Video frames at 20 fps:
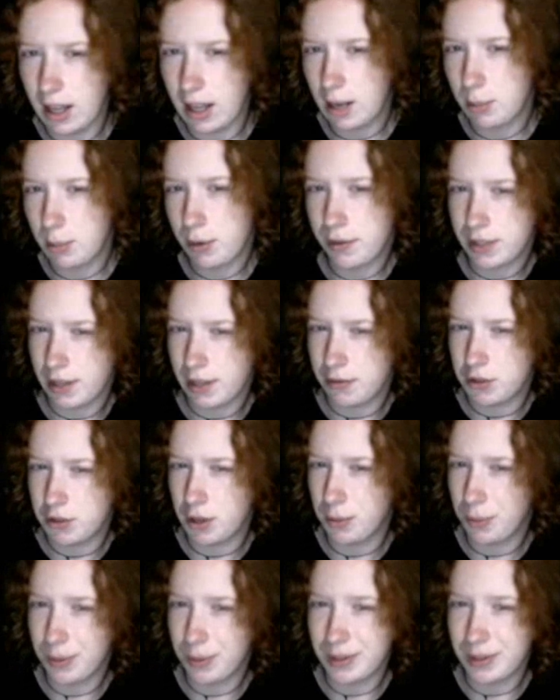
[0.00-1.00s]
A lot of movies have
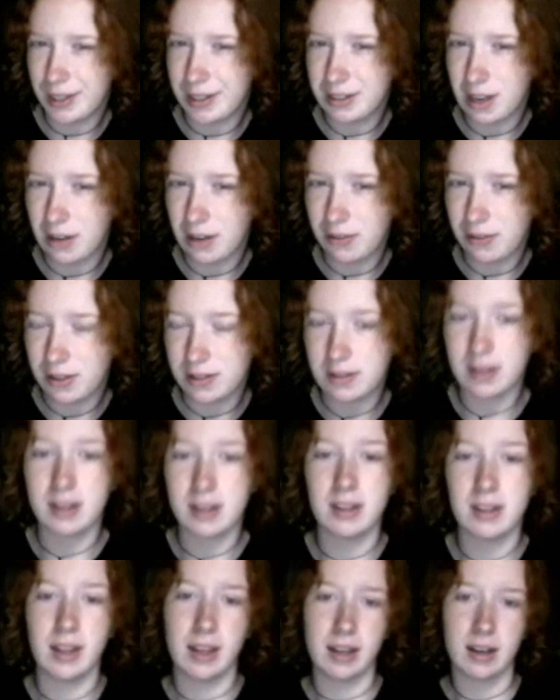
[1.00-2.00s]
trouble with this,
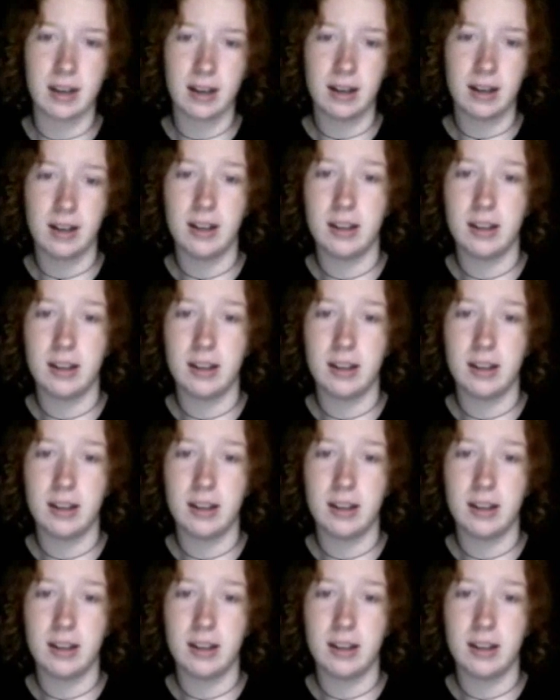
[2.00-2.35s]
obviously, like